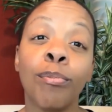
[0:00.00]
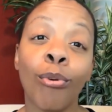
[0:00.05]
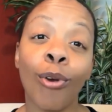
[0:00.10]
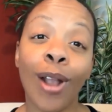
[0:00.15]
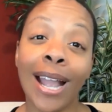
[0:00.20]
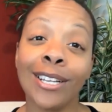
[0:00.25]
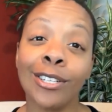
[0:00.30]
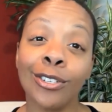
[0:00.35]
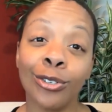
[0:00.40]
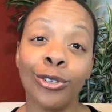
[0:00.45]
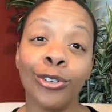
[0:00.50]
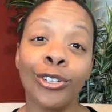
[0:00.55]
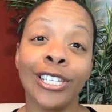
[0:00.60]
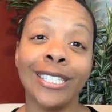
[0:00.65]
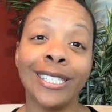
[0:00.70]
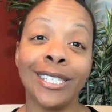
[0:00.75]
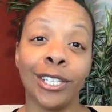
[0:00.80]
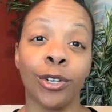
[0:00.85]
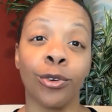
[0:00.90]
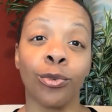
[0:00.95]
the practical
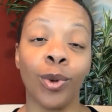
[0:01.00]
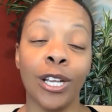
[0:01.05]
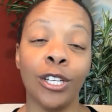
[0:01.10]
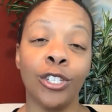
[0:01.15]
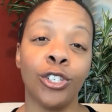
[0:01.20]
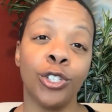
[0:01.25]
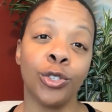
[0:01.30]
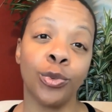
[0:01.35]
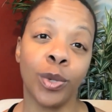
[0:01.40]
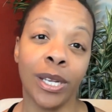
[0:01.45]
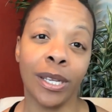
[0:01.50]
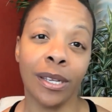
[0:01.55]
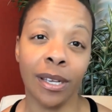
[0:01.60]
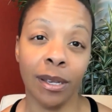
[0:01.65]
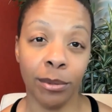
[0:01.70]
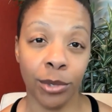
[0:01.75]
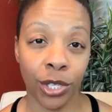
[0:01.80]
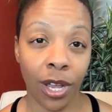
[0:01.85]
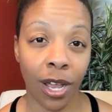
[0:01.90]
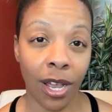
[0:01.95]
considerations when it
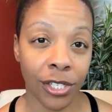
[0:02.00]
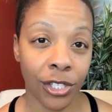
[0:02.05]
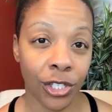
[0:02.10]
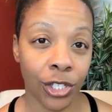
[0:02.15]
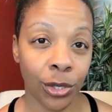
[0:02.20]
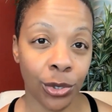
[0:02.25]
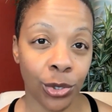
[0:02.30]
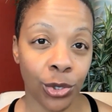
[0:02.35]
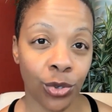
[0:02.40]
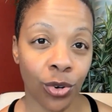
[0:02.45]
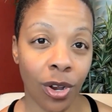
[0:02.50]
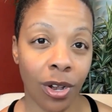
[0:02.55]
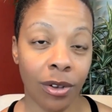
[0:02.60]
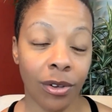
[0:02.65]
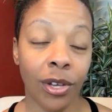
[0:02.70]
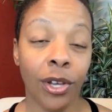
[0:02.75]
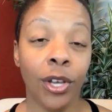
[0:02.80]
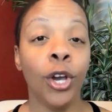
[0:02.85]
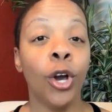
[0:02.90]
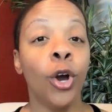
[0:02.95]
comes to
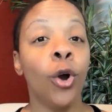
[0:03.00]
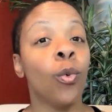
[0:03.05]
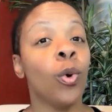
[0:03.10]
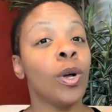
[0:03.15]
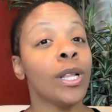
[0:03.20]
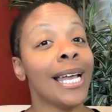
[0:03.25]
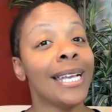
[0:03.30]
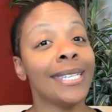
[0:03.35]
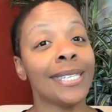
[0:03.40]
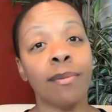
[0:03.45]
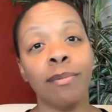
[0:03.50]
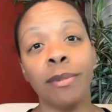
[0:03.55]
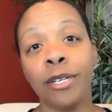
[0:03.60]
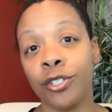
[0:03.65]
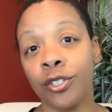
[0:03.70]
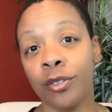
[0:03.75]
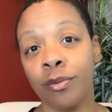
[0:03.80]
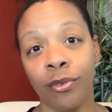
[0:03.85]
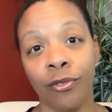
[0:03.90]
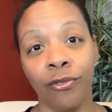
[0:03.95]
OsteoStrong? Well, as I
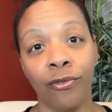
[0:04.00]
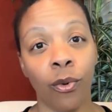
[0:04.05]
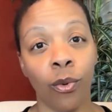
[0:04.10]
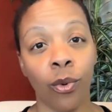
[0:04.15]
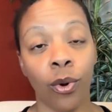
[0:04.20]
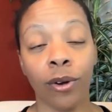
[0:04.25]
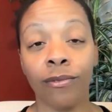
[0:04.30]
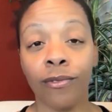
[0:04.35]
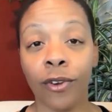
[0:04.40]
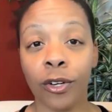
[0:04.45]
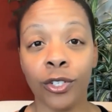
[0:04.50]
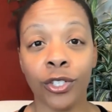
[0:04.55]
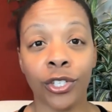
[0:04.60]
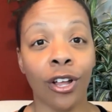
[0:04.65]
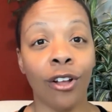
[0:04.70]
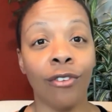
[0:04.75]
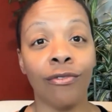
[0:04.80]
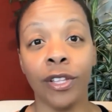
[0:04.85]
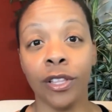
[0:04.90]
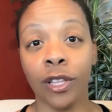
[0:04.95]
mentioned before, first
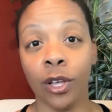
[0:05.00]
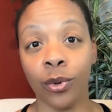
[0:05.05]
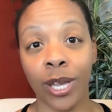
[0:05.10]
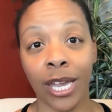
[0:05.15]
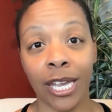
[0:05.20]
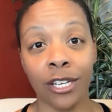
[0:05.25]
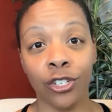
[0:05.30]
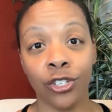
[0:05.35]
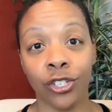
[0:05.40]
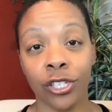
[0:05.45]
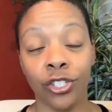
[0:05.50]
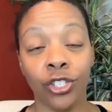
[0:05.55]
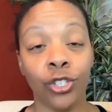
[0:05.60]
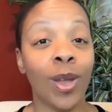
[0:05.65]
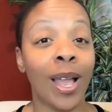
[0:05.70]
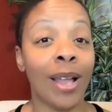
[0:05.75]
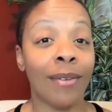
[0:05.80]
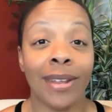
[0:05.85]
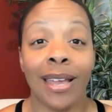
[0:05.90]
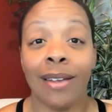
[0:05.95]
off, the locations.
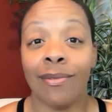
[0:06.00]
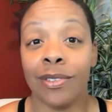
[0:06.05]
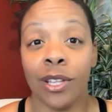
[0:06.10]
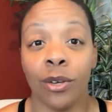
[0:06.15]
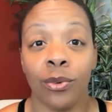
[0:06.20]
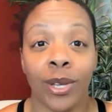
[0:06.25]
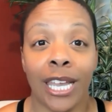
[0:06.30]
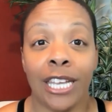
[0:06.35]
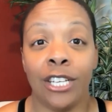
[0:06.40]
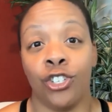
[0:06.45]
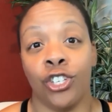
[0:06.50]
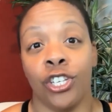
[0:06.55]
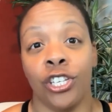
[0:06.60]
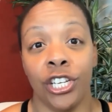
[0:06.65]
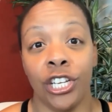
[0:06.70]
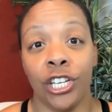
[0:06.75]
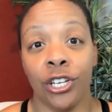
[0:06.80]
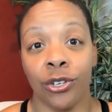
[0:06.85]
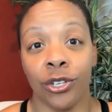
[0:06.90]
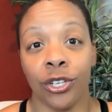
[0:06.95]
You have to have a
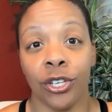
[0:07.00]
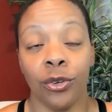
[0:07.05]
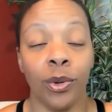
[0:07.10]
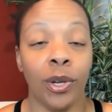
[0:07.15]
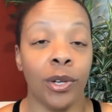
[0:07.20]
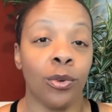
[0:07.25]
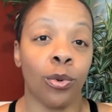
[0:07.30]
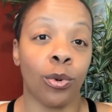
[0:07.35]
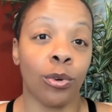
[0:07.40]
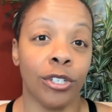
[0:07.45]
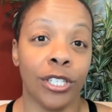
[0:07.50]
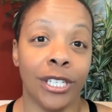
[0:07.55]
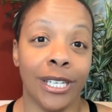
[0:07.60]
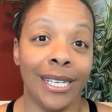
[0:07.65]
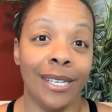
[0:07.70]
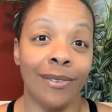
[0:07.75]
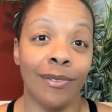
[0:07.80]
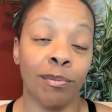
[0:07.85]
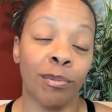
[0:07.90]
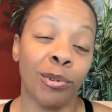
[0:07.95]
location near you in order
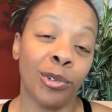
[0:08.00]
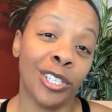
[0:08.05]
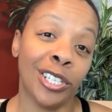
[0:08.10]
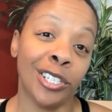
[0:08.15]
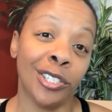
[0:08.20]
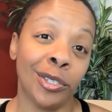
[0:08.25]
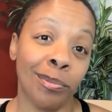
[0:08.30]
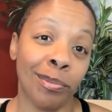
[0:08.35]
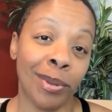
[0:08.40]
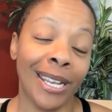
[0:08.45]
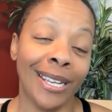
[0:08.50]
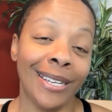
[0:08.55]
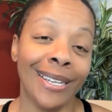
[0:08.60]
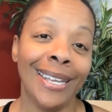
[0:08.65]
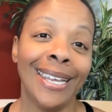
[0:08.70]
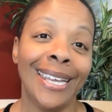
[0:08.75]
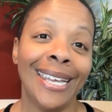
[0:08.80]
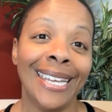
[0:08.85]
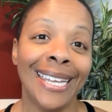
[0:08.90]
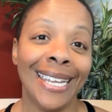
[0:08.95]
to even participate
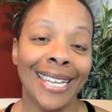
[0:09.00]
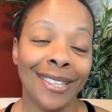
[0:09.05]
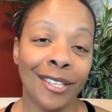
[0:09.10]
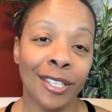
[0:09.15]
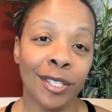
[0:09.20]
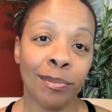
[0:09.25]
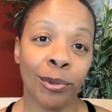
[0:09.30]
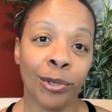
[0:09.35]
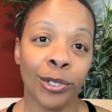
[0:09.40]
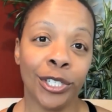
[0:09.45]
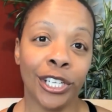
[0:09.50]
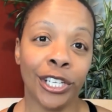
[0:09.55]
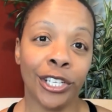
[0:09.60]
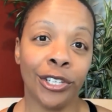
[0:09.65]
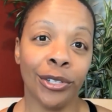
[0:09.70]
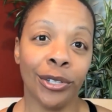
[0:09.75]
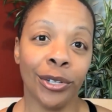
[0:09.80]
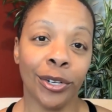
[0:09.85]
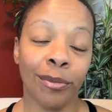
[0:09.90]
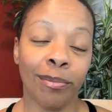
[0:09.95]
in this
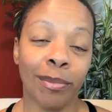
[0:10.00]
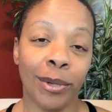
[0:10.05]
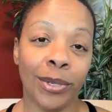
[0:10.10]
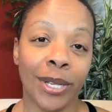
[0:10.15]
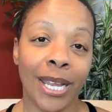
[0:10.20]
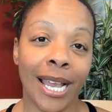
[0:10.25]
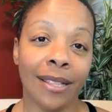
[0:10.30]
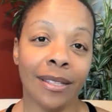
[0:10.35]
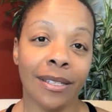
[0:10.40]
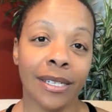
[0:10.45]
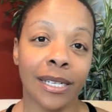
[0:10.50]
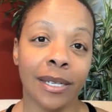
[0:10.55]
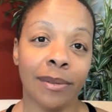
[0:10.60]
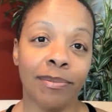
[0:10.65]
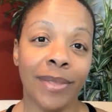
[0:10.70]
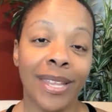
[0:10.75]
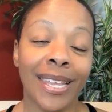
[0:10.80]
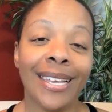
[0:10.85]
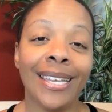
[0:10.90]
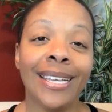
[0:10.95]
particular
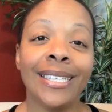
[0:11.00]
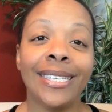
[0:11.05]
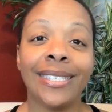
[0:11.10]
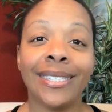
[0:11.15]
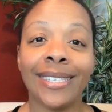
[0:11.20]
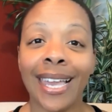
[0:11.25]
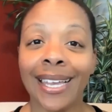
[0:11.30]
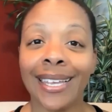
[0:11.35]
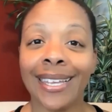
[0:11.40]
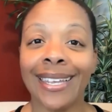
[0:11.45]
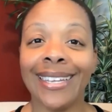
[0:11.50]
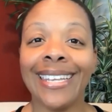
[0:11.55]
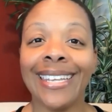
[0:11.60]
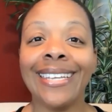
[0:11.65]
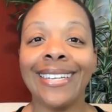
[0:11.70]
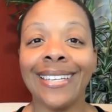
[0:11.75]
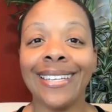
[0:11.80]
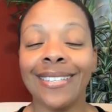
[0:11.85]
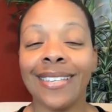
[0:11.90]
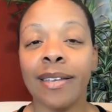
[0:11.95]
modality. Second,
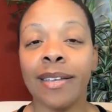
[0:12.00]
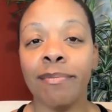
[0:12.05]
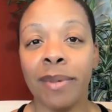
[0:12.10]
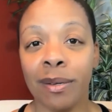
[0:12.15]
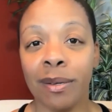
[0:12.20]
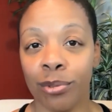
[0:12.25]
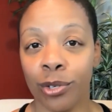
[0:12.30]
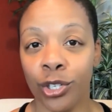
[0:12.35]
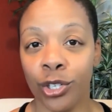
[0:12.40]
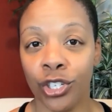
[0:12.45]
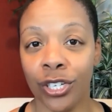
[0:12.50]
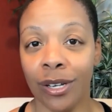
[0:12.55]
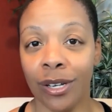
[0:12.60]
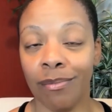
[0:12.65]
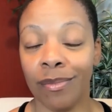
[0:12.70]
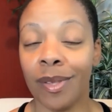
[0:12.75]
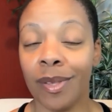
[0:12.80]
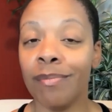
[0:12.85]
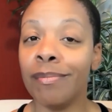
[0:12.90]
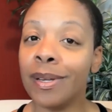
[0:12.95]
it is a
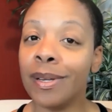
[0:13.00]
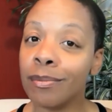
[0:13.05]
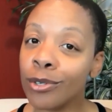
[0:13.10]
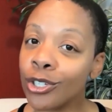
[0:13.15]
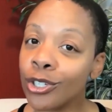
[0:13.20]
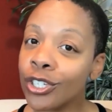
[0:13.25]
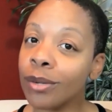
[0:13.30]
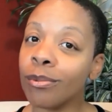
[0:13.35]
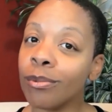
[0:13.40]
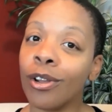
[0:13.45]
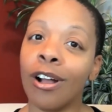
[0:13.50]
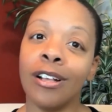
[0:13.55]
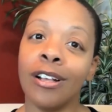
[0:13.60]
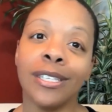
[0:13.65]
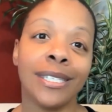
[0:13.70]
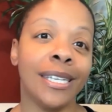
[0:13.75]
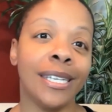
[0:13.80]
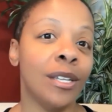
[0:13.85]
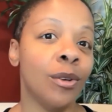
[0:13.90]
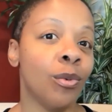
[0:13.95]
membership. The membership
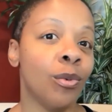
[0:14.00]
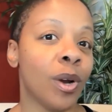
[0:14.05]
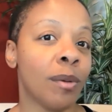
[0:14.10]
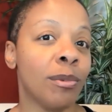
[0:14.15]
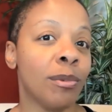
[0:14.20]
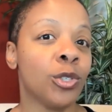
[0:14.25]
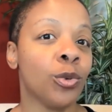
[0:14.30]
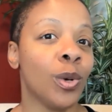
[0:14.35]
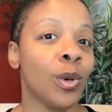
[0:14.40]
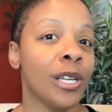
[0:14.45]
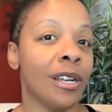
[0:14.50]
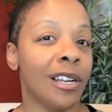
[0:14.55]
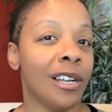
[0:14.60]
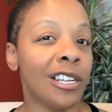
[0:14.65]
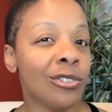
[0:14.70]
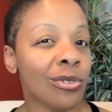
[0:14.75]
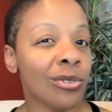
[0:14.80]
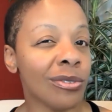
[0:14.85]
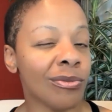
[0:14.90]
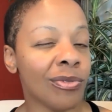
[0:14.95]
costs anywhere between
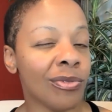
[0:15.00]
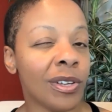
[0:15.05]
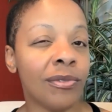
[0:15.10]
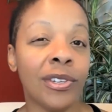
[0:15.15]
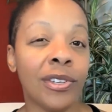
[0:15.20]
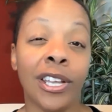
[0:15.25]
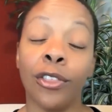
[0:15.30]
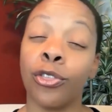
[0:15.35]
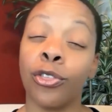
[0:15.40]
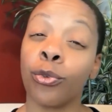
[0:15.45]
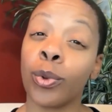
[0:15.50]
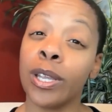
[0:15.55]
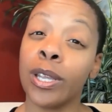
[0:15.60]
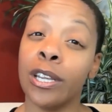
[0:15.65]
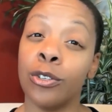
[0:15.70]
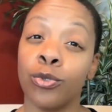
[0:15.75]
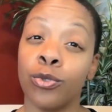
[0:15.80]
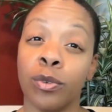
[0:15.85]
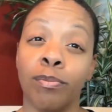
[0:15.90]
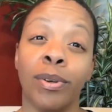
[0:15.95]
150 and
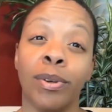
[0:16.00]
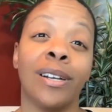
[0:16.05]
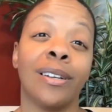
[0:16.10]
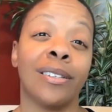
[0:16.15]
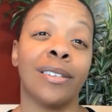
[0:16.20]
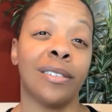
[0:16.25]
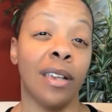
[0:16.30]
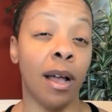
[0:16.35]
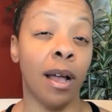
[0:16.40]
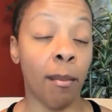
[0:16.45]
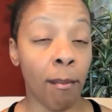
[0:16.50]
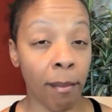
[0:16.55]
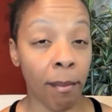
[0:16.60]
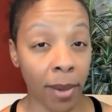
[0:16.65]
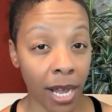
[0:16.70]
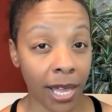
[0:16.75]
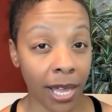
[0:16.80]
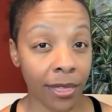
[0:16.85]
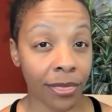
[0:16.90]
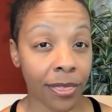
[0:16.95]
300 bucks a
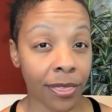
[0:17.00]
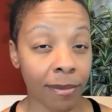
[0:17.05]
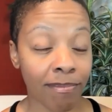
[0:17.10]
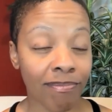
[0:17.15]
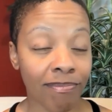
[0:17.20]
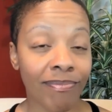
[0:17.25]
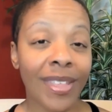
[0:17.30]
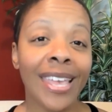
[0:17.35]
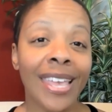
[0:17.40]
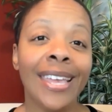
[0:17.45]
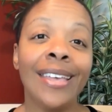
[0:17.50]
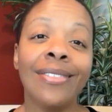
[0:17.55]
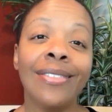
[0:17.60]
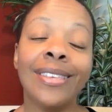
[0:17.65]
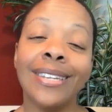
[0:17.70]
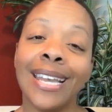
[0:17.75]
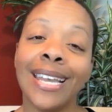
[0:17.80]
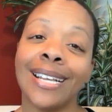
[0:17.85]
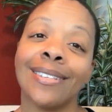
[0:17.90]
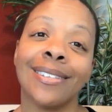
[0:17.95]
month.
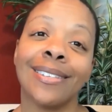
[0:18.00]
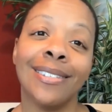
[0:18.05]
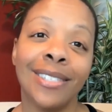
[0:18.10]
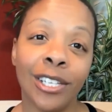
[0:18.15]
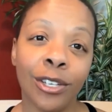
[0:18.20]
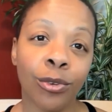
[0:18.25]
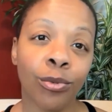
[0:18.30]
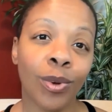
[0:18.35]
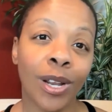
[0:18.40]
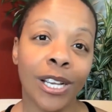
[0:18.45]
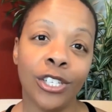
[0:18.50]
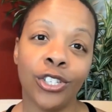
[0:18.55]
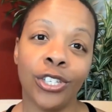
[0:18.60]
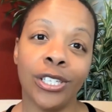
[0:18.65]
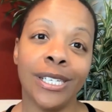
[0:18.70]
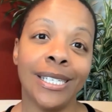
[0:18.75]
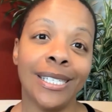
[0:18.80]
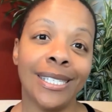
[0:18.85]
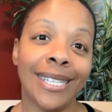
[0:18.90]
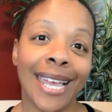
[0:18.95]
The next
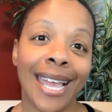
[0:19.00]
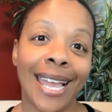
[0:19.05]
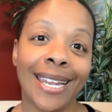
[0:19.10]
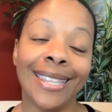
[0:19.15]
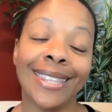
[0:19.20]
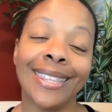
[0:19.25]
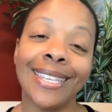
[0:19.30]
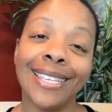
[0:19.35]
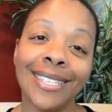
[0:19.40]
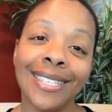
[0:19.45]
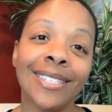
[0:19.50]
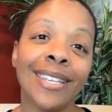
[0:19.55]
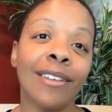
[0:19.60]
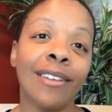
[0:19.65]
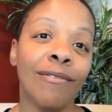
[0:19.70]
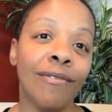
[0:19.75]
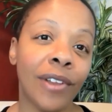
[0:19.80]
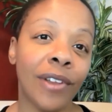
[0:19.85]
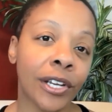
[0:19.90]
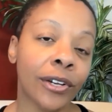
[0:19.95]
consideration is that this is
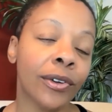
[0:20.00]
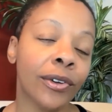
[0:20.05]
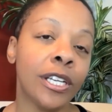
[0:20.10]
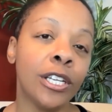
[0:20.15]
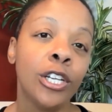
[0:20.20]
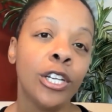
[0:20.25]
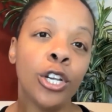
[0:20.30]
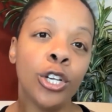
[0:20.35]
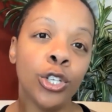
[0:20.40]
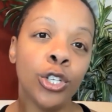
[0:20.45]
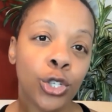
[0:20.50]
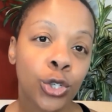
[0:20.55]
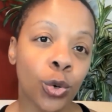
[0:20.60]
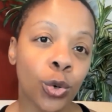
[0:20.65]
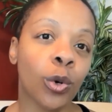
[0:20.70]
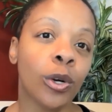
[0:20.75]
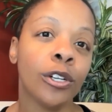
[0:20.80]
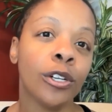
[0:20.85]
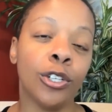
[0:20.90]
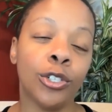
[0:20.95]
a very
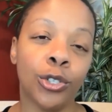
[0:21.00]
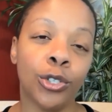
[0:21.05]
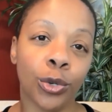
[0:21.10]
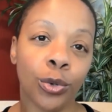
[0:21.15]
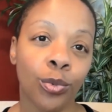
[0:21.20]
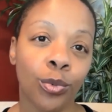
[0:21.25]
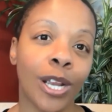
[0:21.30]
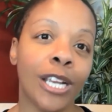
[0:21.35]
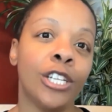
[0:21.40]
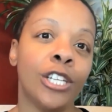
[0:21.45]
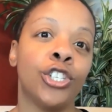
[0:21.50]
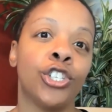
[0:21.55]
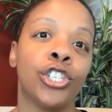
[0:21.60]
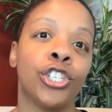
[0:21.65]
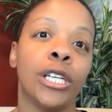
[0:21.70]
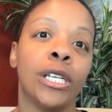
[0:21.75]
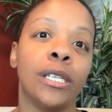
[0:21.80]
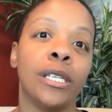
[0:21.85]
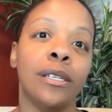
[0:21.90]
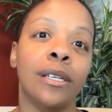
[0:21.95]
short
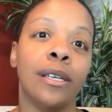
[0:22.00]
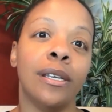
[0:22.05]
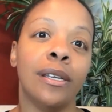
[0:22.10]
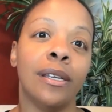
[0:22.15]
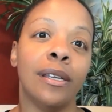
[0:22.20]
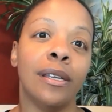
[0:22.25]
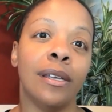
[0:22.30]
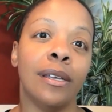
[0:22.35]
duration